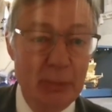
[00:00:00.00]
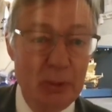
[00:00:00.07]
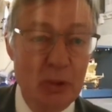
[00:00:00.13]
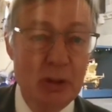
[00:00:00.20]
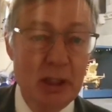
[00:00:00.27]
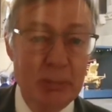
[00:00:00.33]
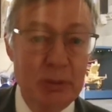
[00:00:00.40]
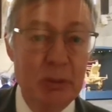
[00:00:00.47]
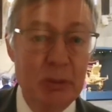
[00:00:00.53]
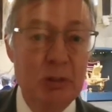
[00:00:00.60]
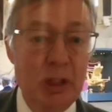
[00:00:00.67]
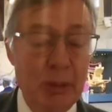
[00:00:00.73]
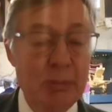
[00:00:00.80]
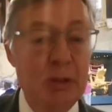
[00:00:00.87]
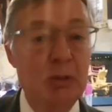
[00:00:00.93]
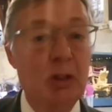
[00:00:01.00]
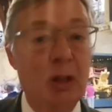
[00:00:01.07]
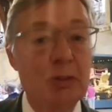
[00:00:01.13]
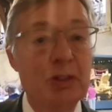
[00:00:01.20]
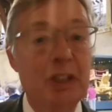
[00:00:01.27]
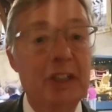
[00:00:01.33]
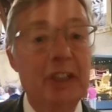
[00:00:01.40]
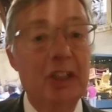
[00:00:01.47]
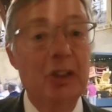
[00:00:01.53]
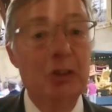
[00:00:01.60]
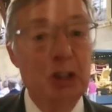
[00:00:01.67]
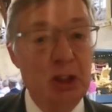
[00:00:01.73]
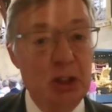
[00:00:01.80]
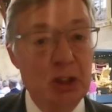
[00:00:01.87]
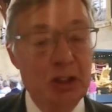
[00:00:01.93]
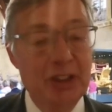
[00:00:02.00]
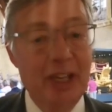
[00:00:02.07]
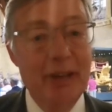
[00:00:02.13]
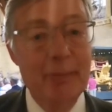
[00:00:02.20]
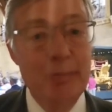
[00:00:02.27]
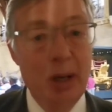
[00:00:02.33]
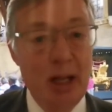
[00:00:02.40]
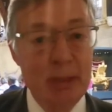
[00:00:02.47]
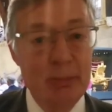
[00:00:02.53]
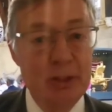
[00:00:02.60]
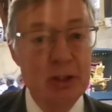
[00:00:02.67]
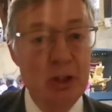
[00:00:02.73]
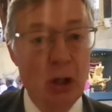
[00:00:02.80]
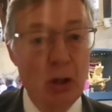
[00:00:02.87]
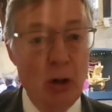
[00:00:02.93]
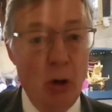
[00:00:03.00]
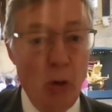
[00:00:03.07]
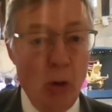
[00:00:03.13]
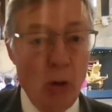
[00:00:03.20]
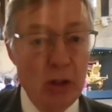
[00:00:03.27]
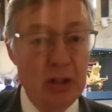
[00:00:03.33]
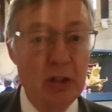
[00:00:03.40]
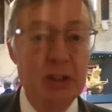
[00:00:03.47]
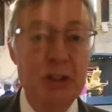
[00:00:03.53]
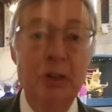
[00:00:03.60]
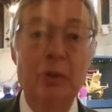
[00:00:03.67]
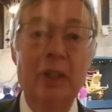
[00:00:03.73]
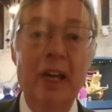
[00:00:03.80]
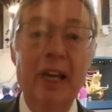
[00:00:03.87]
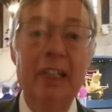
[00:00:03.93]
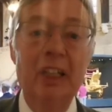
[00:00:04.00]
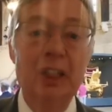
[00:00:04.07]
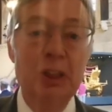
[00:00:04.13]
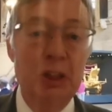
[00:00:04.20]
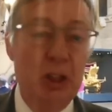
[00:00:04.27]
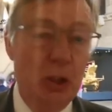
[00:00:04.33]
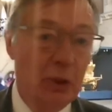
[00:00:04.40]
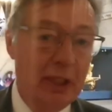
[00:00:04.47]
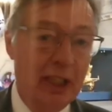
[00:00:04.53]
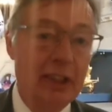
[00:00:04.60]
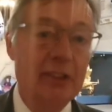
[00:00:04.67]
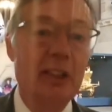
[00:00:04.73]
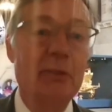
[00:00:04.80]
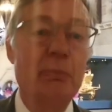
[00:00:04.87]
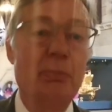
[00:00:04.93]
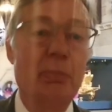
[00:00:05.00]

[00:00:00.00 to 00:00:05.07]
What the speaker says: www.christiansinparliament.org.uk, you can